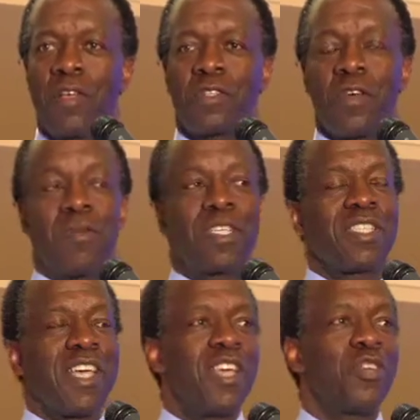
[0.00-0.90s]
So I'm just
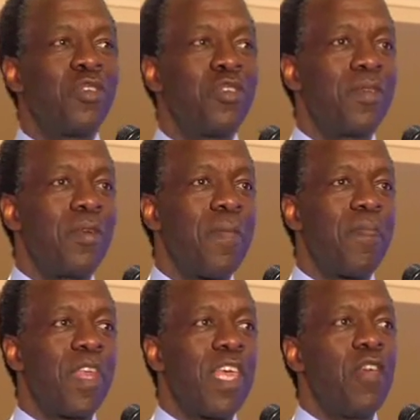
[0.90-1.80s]
saying to you,
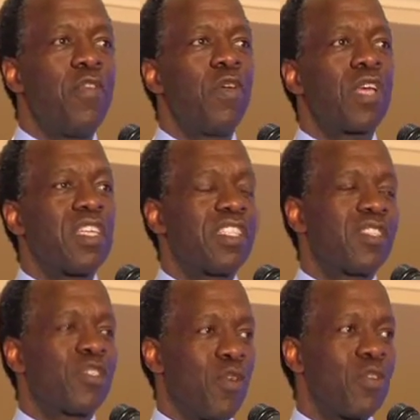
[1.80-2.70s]
if you look at
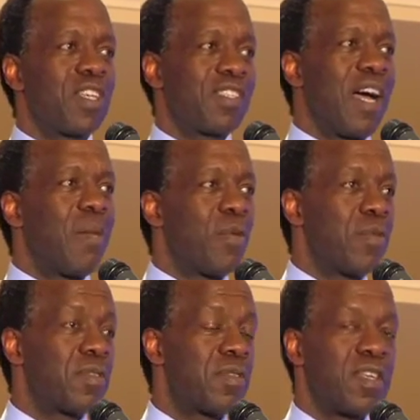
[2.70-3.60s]
just those
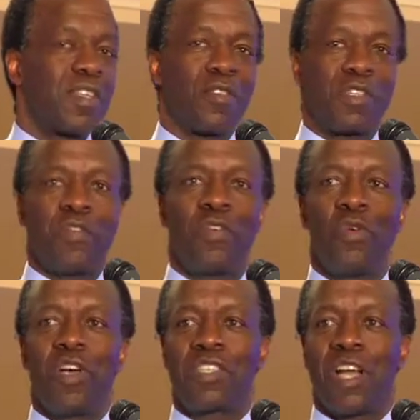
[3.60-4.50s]
examples, those are
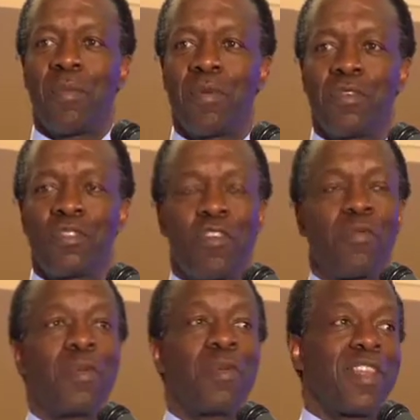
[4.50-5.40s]
few examples of
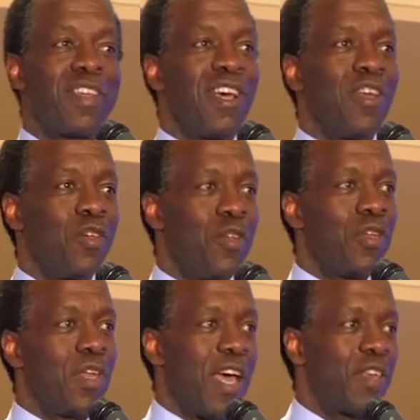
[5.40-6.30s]
people that are
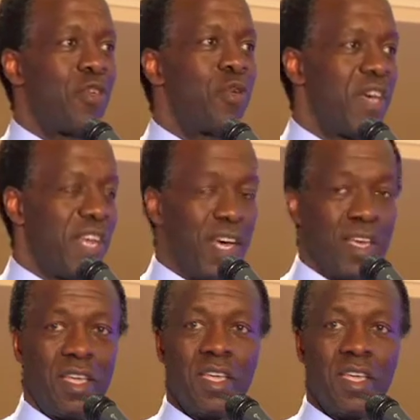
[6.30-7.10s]
like you and I,